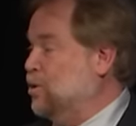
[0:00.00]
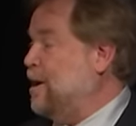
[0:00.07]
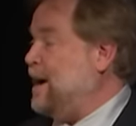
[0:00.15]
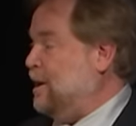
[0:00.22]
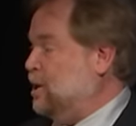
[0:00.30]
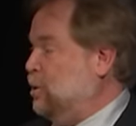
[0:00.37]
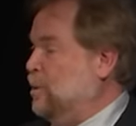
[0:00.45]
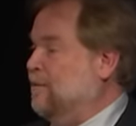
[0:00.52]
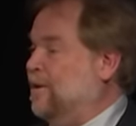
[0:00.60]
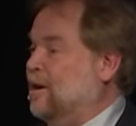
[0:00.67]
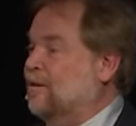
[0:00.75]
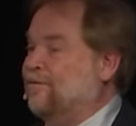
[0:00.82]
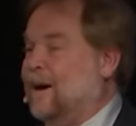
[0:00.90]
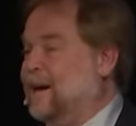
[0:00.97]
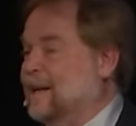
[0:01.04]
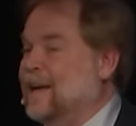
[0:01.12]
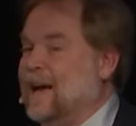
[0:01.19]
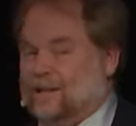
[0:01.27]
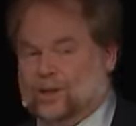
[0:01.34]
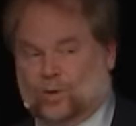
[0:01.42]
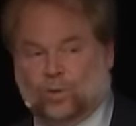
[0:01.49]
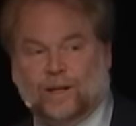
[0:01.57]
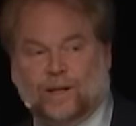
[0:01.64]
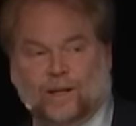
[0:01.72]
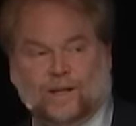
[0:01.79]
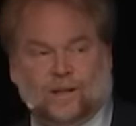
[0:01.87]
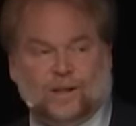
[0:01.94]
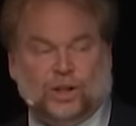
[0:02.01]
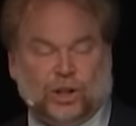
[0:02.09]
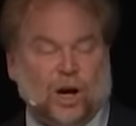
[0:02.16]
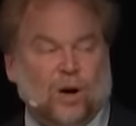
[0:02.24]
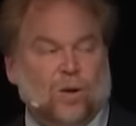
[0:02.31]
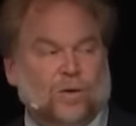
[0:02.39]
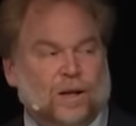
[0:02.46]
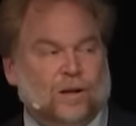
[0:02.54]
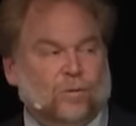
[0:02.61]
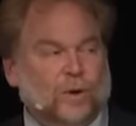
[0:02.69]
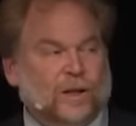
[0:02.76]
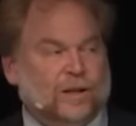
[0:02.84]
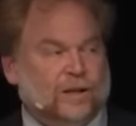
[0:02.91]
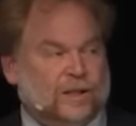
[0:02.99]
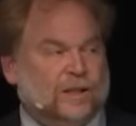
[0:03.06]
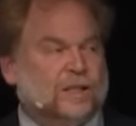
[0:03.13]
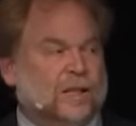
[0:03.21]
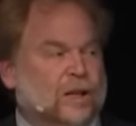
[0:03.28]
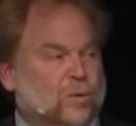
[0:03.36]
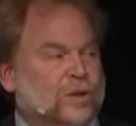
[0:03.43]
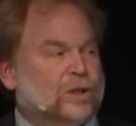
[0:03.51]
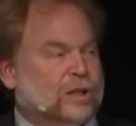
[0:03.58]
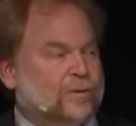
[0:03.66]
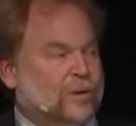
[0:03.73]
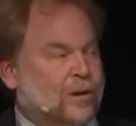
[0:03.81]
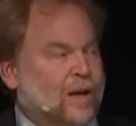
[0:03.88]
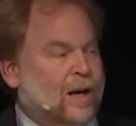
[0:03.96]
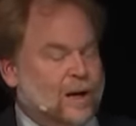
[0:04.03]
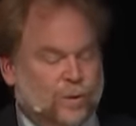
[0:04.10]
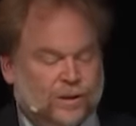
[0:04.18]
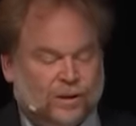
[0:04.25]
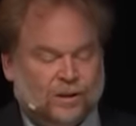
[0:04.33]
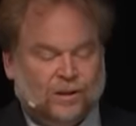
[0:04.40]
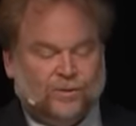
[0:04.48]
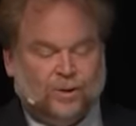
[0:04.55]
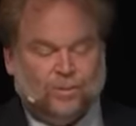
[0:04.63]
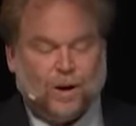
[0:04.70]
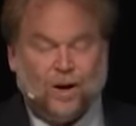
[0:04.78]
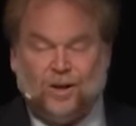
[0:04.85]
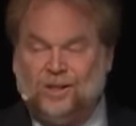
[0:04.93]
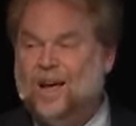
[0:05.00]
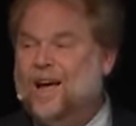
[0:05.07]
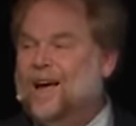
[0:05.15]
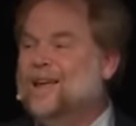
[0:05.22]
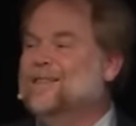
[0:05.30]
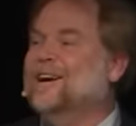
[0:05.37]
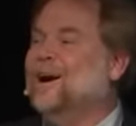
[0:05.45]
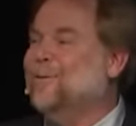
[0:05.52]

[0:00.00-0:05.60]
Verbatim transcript: great. So we verified, yes, we can show that we can distinguish different line widths in different parts. And then I